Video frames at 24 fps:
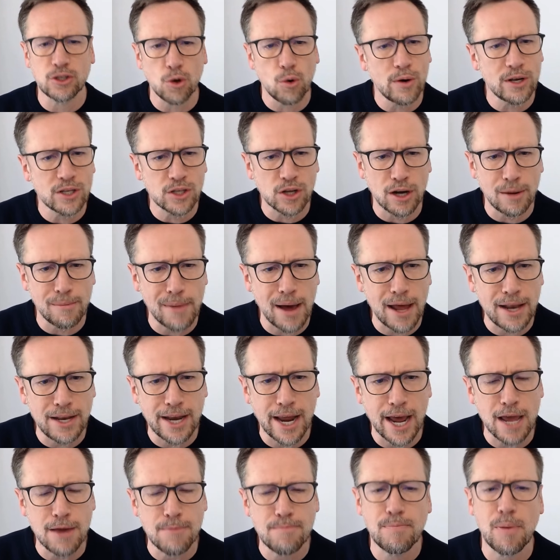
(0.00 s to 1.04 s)
always on a
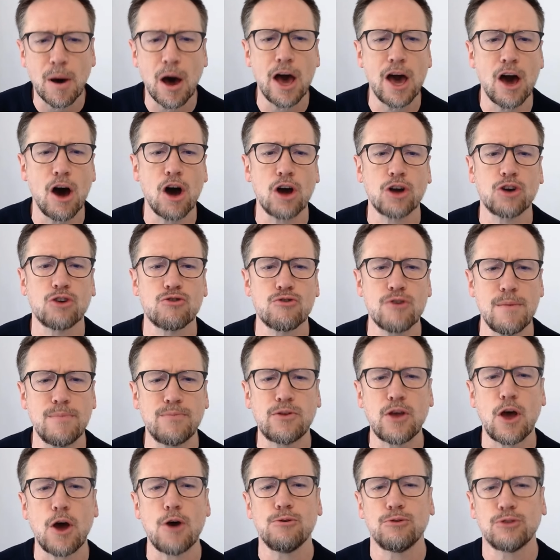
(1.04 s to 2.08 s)
Monday, by our
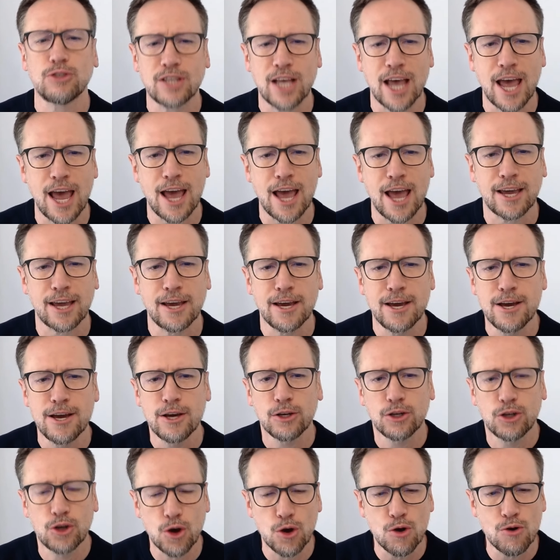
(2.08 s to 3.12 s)
crypto tech
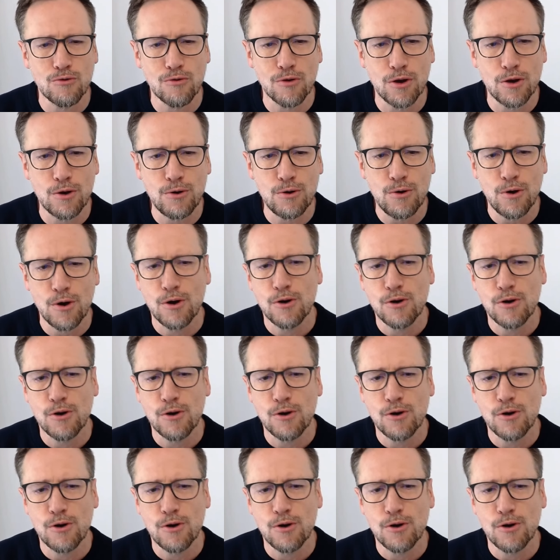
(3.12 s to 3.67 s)
guru,